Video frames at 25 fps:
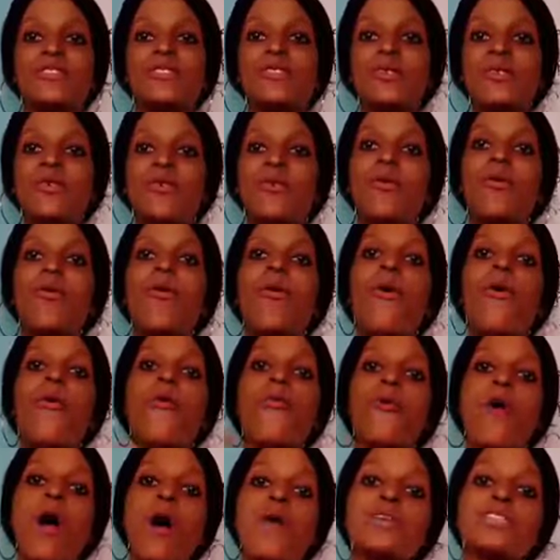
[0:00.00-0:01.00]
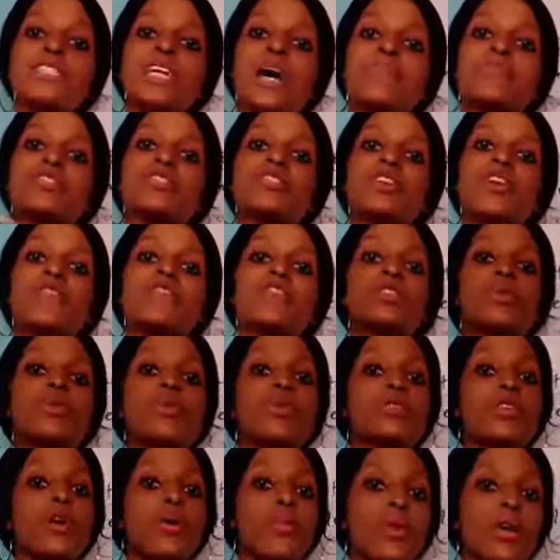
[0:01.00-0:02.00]
video, where we shall be solving
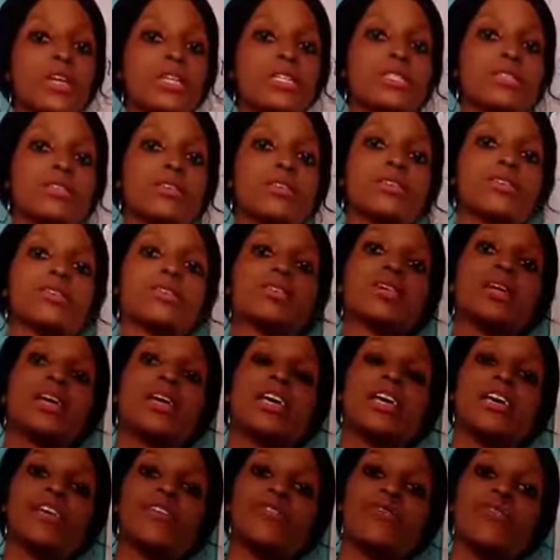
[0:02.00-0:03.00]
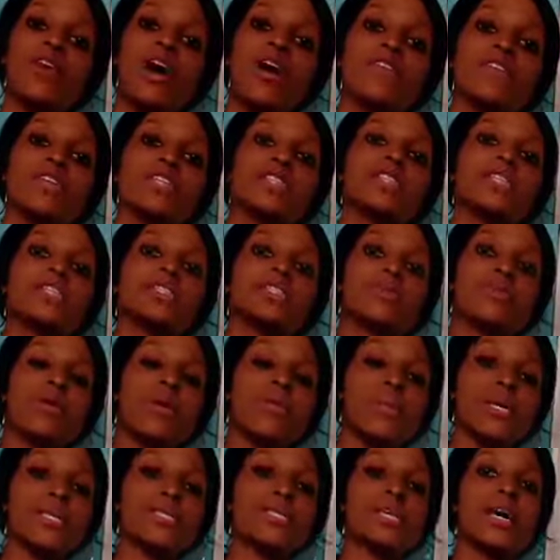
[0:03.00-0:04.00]
some of your questions involving the
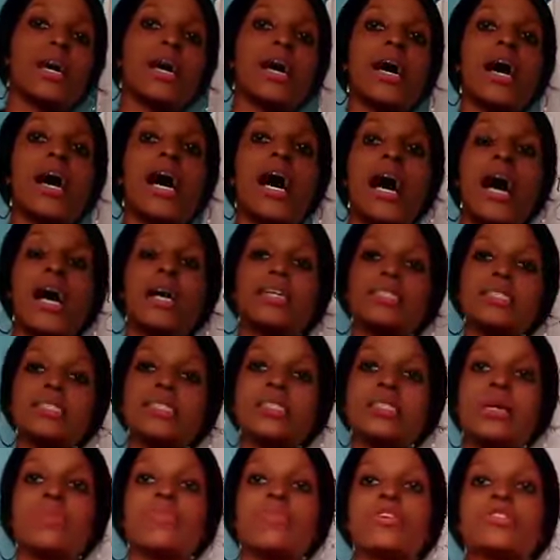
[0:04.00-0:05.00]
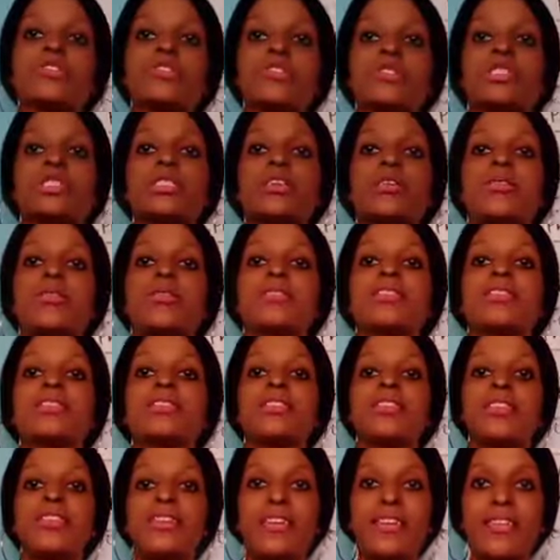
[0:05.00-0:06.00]
thermometer and these temperature
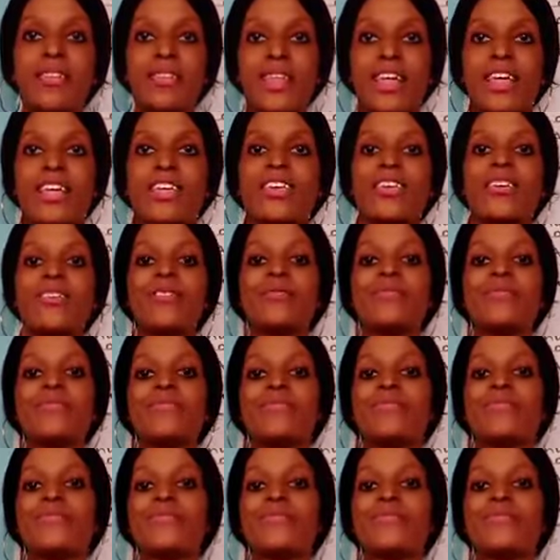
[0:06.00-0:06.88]
scales. Thank you.